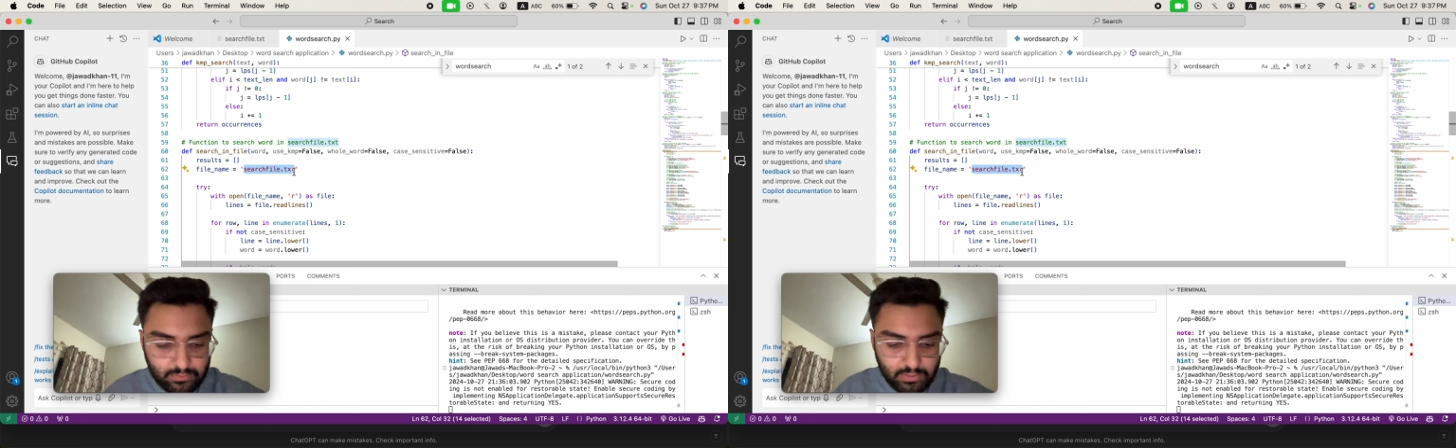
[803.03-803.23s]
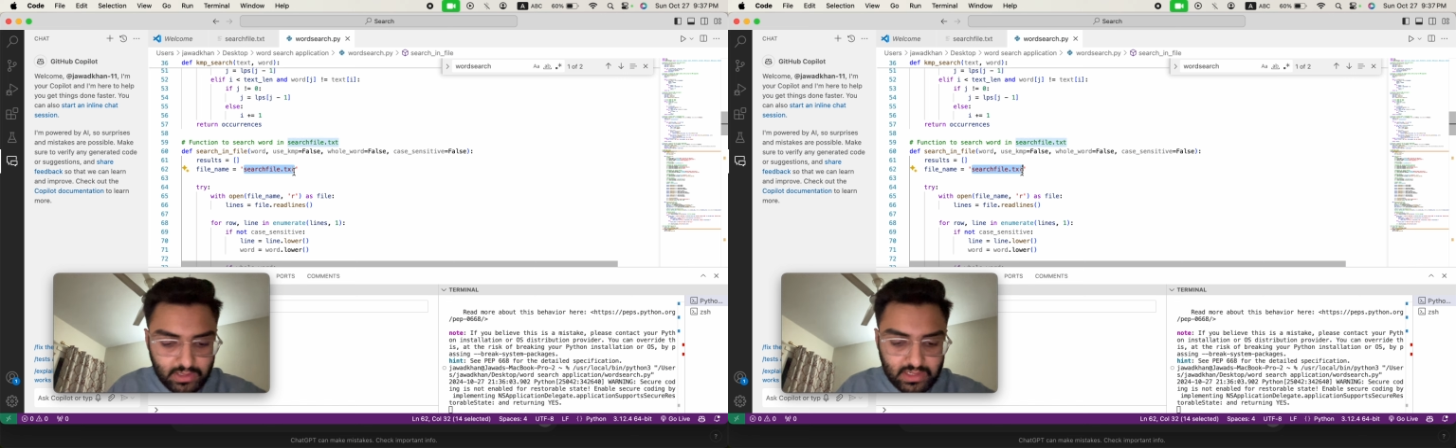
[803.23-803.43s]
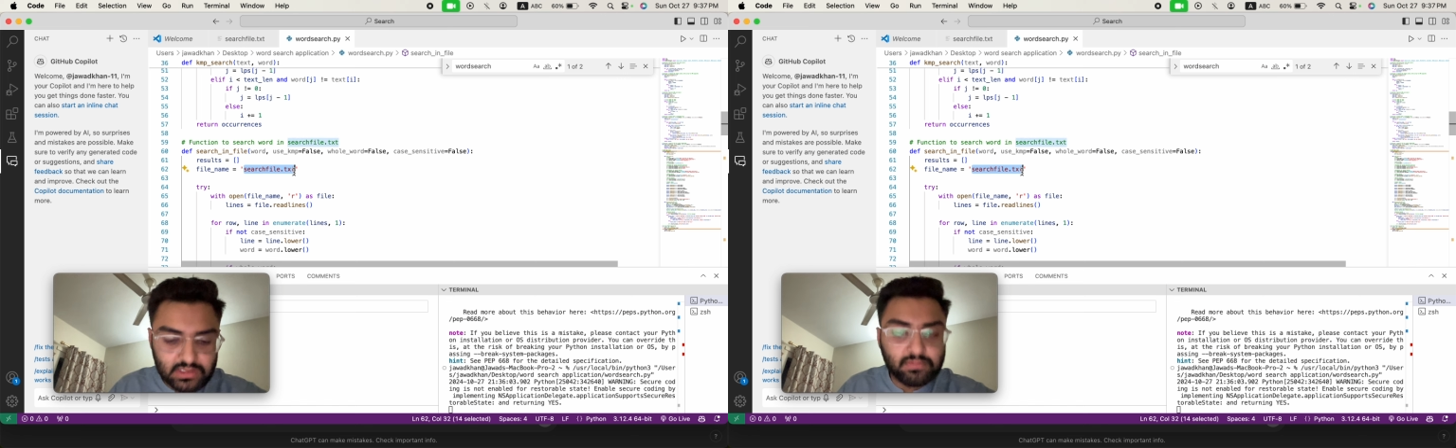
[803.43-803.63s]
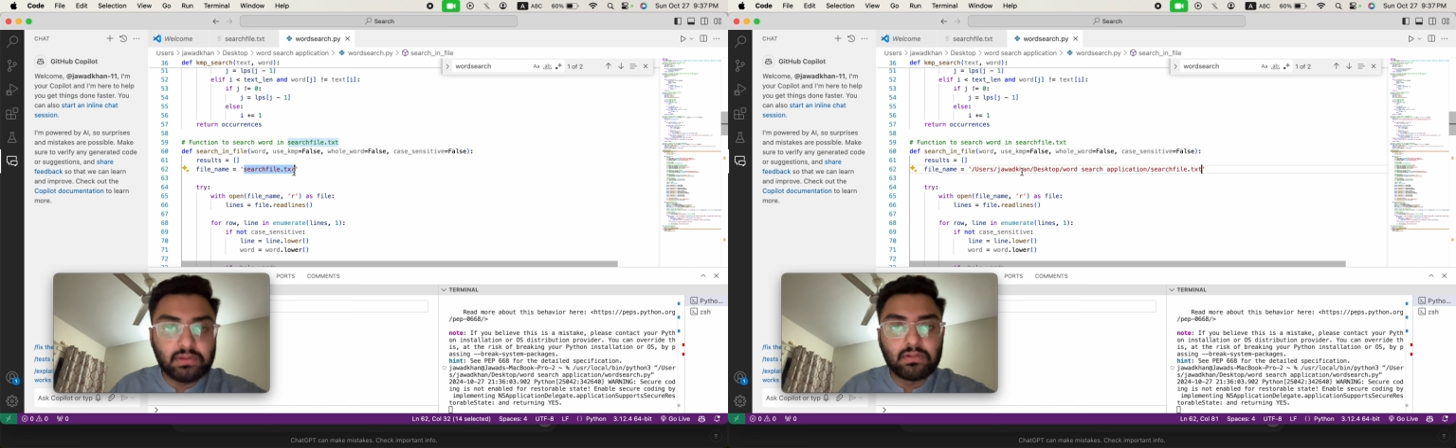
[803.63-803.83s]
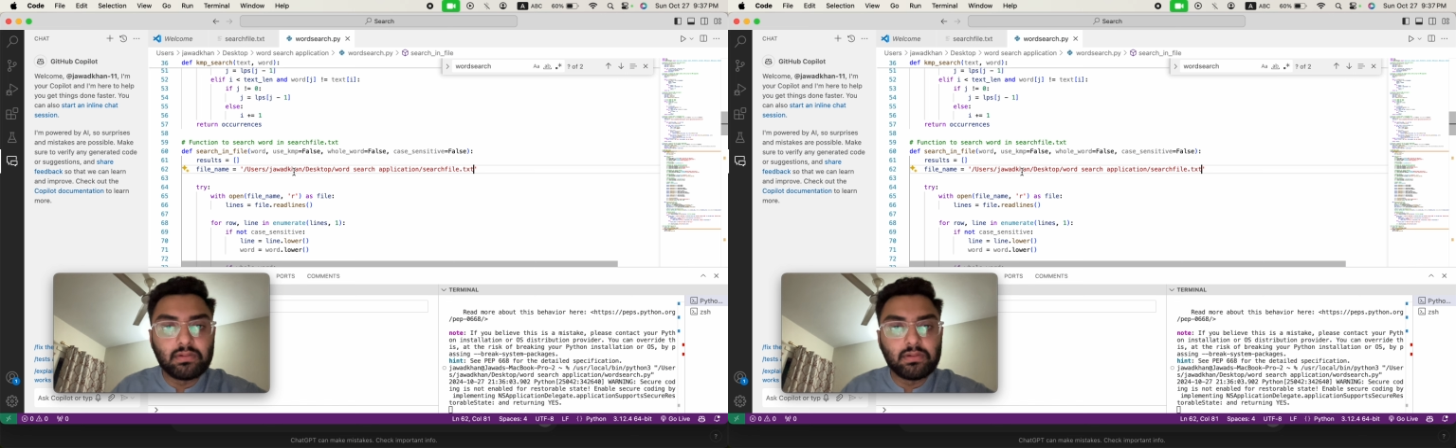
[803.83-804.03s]
place
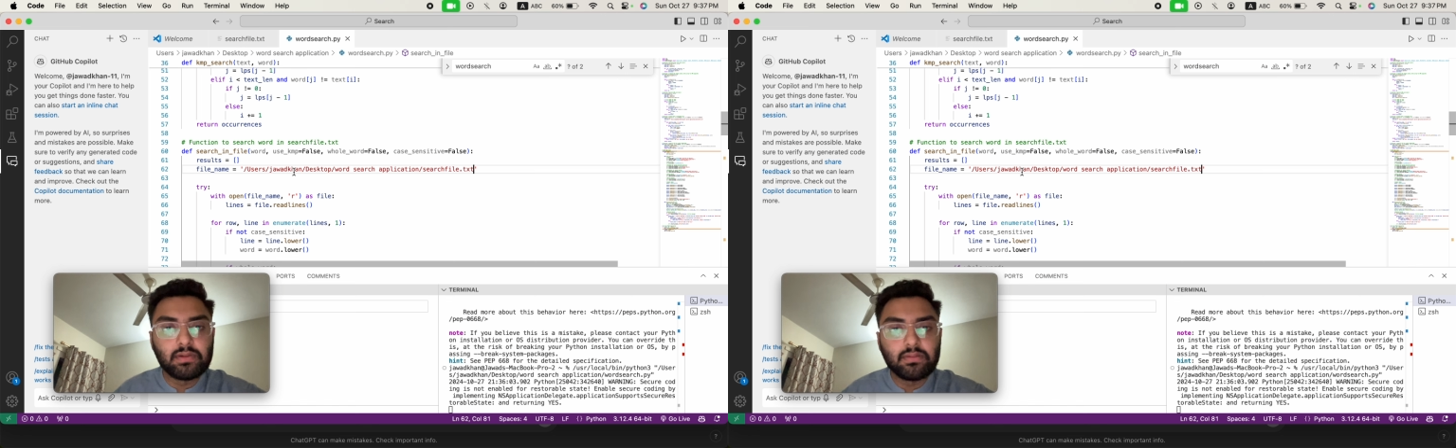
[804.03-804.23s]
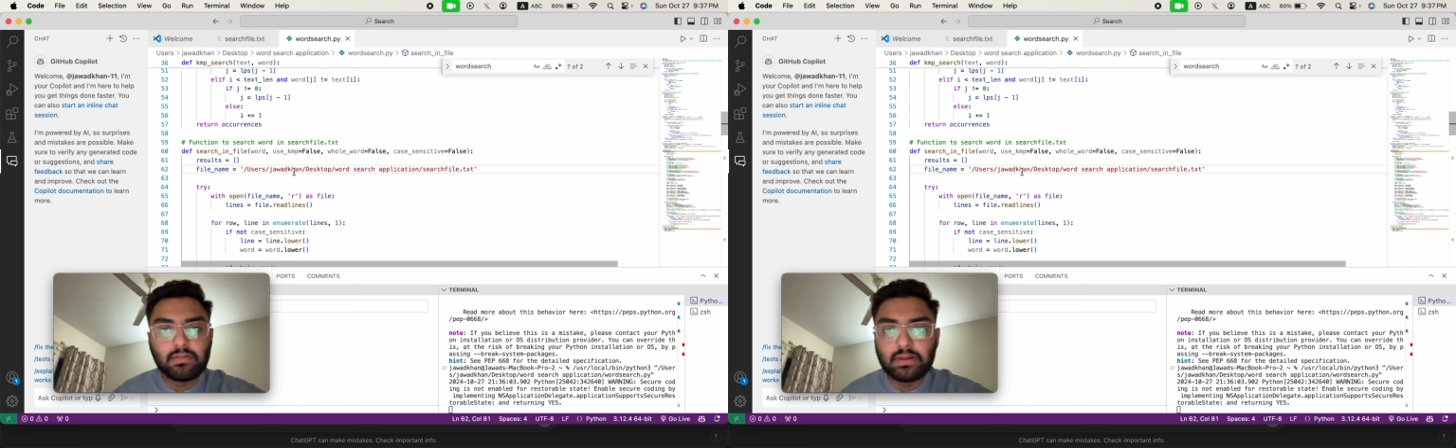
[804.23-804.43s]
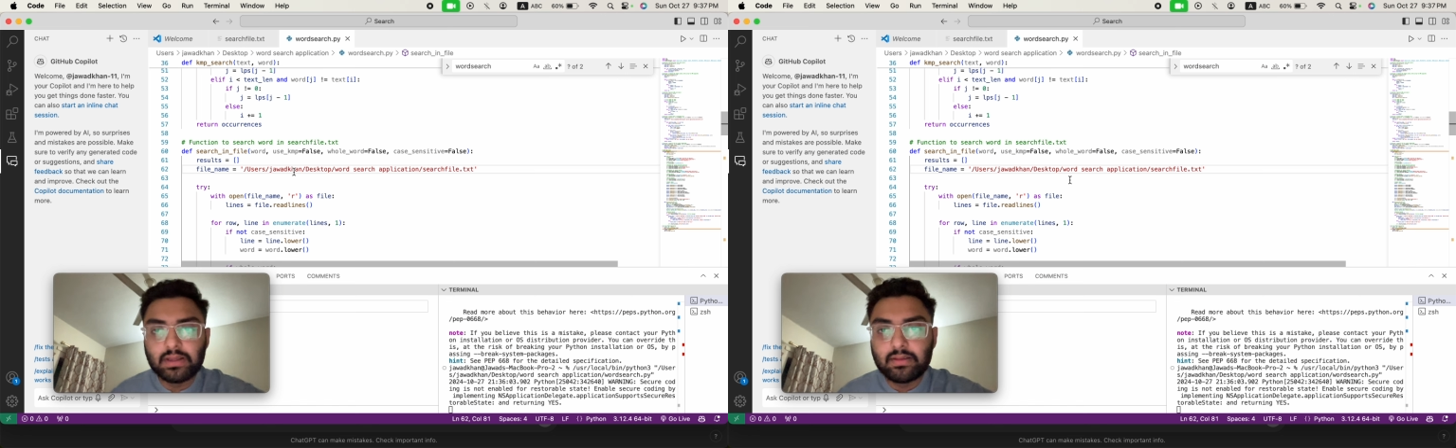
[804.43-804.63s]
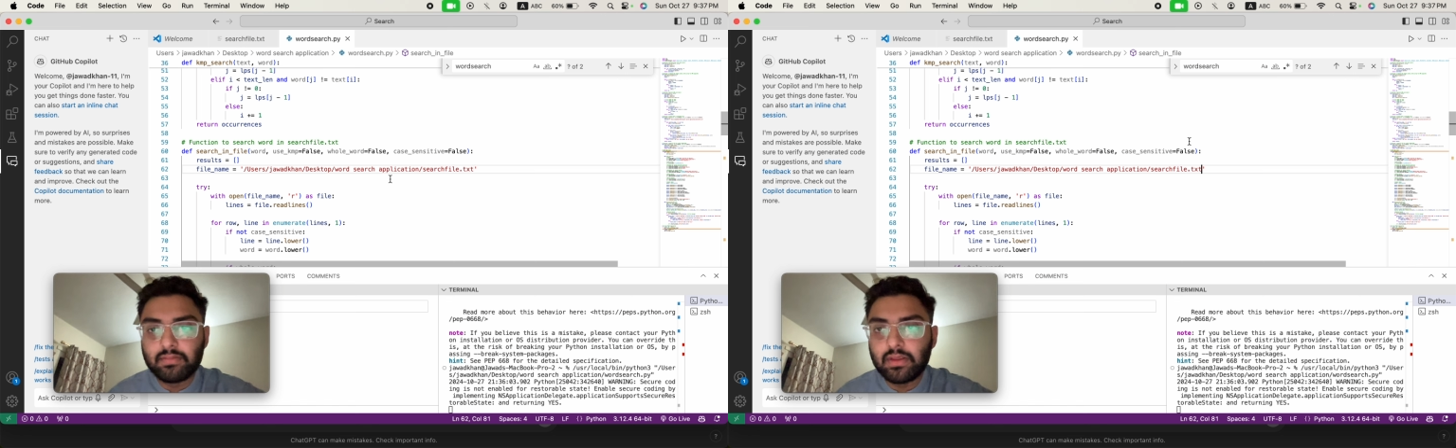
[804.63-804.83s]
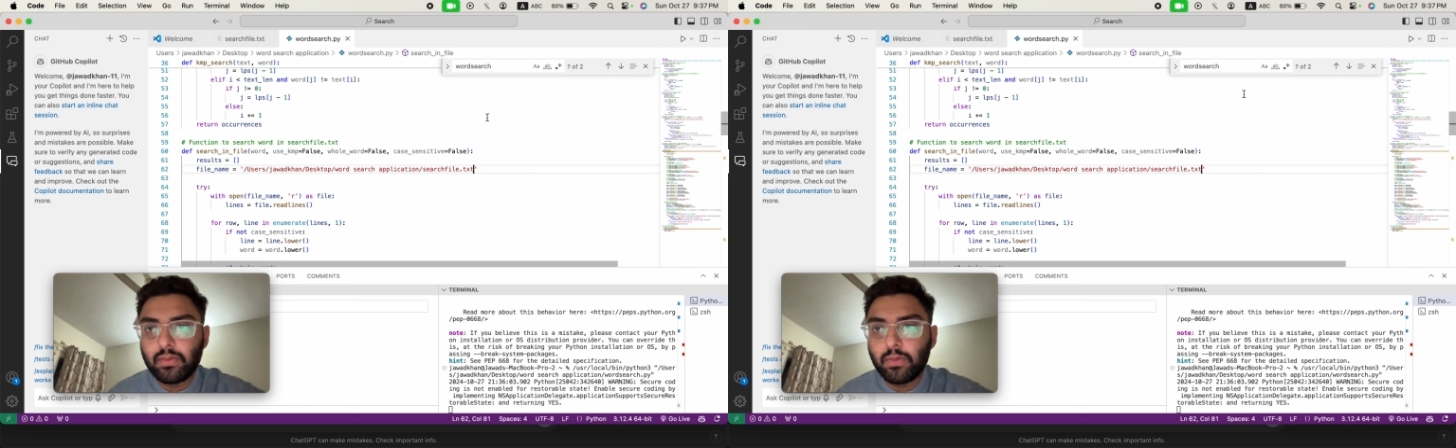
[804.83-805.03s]
where we will
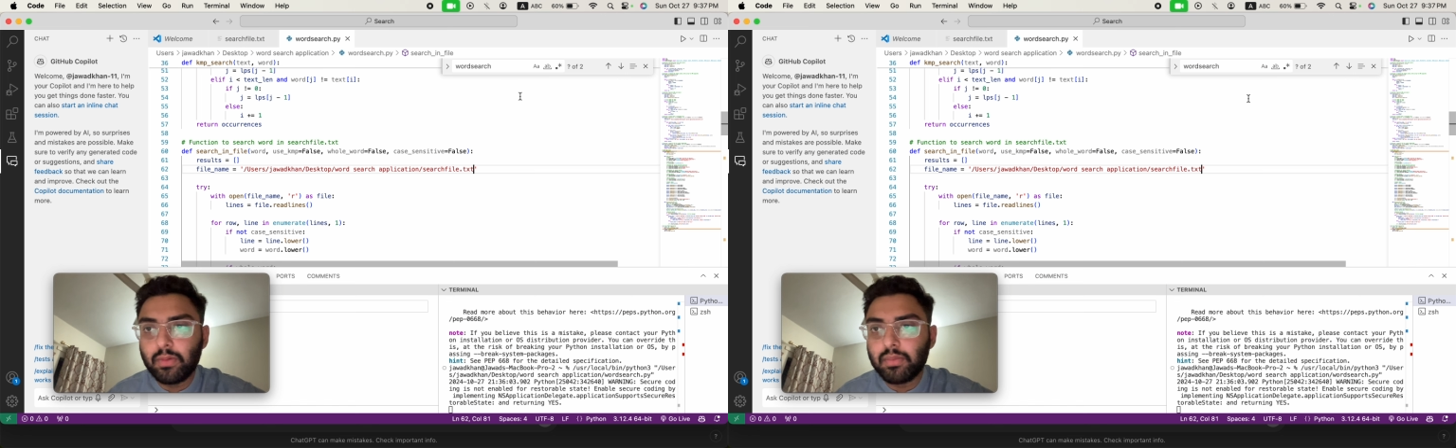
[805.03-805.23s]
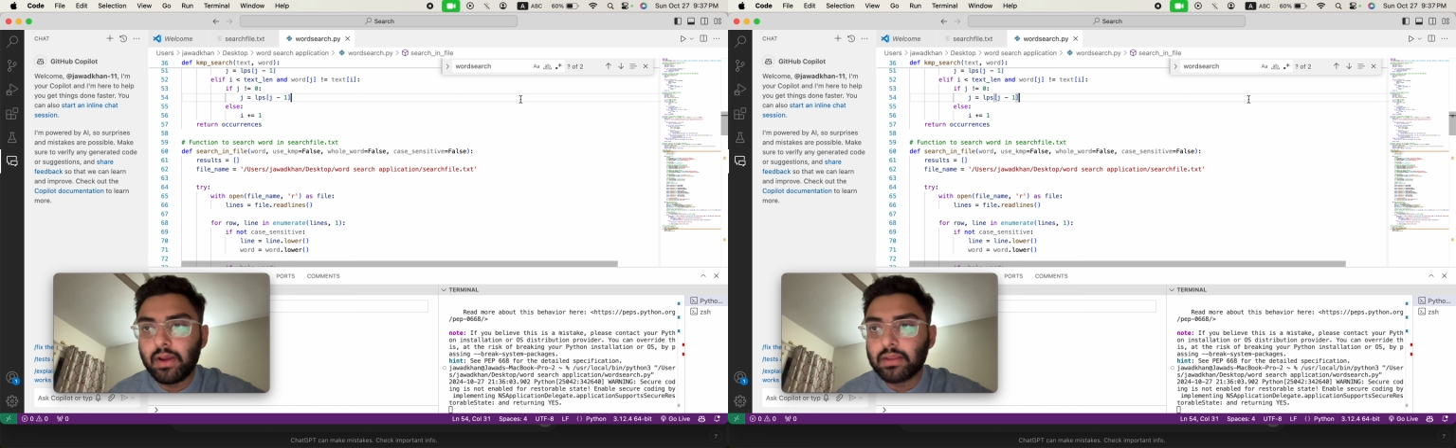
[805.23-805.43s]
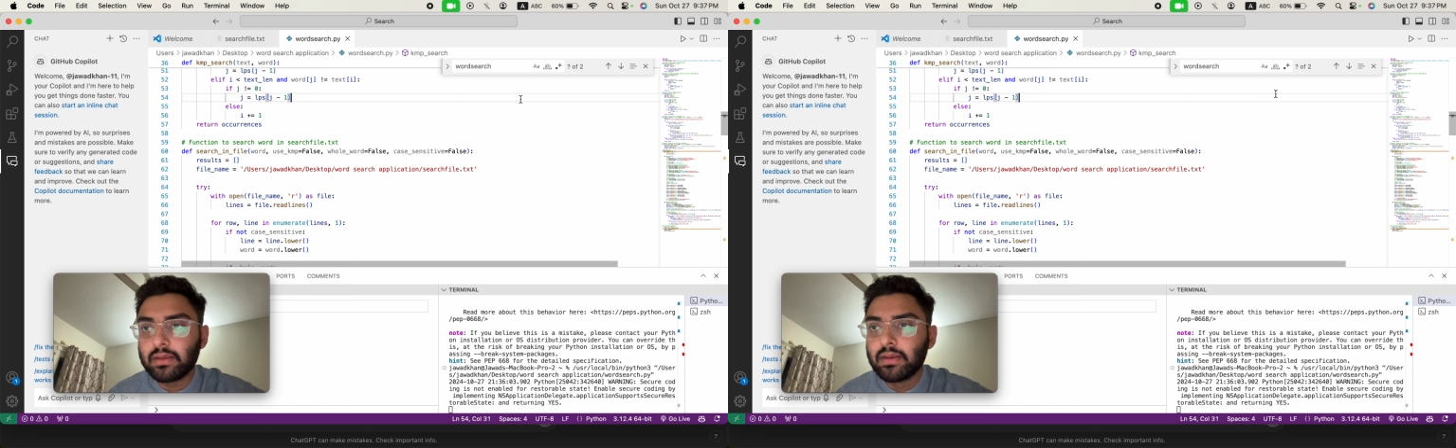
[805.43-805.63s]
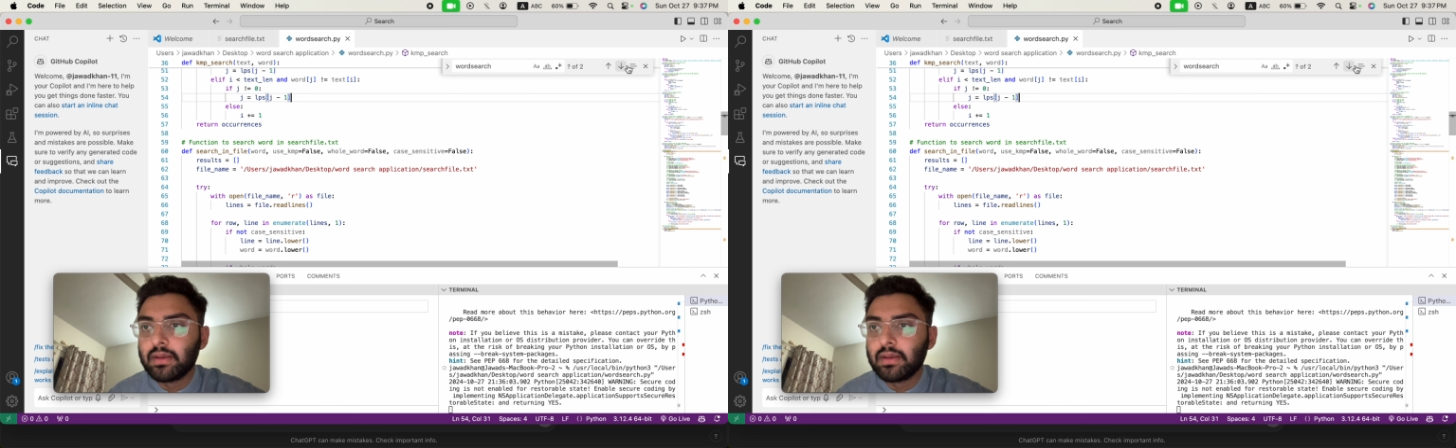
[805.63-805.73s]
give the whole path.